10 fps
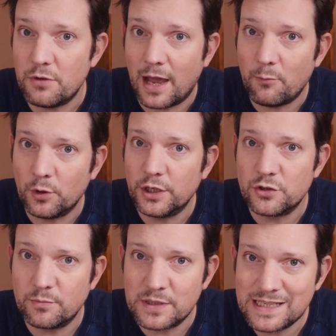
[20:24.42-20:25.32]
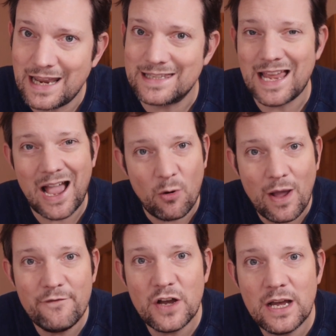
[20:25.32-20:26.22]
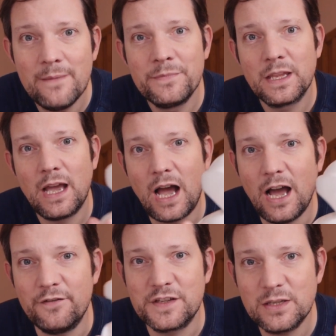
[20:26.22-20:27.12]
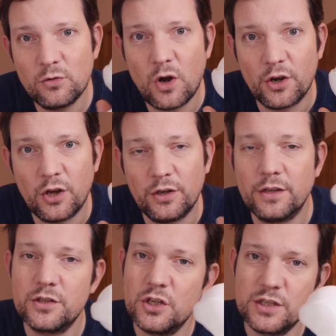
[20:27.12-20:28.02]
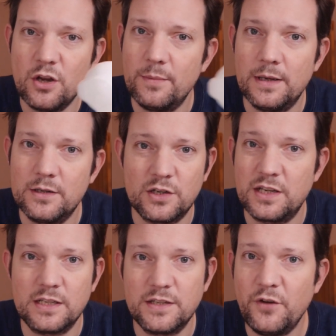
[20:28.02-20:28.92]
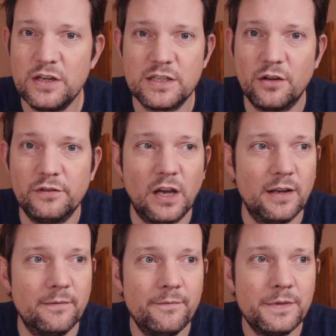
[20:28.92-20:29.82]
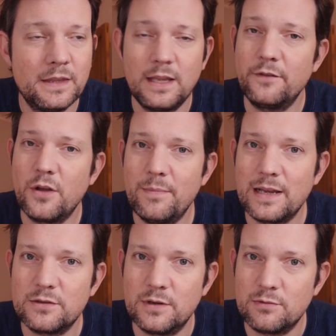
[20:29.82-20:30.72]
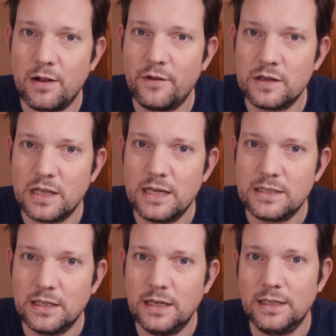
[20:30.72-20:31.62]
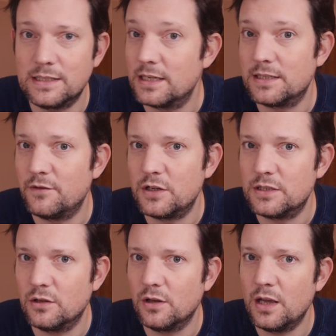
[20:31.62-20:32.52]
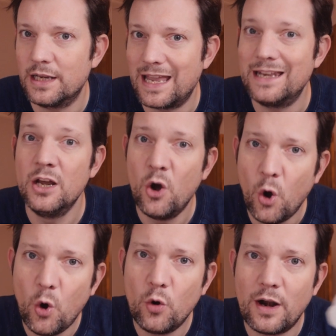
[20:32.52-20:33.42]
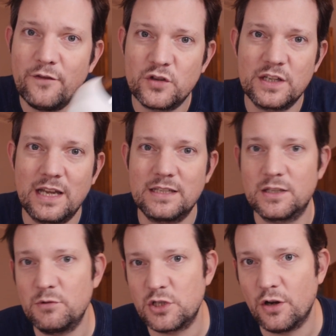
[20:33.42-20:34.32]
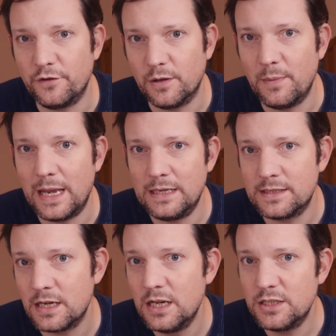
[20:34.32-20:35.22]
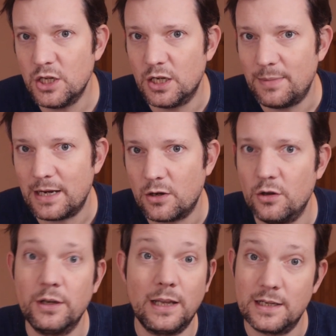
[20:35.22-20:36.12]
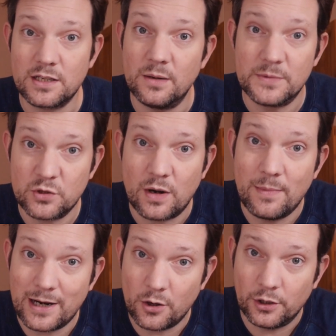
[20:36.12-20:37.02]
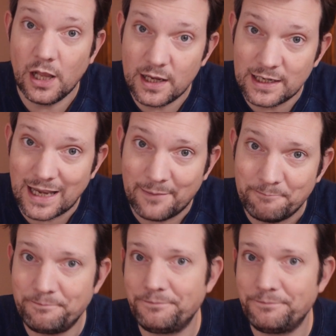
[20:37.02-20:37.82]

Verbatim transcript: that one hundred percent. However, I've still gone on and just not been, it just says device is offline. Then I've come back to it twelve hours later and it says device is online again, or I've just had to switch it off at the mains, turn it back on, and it's come straight back online again.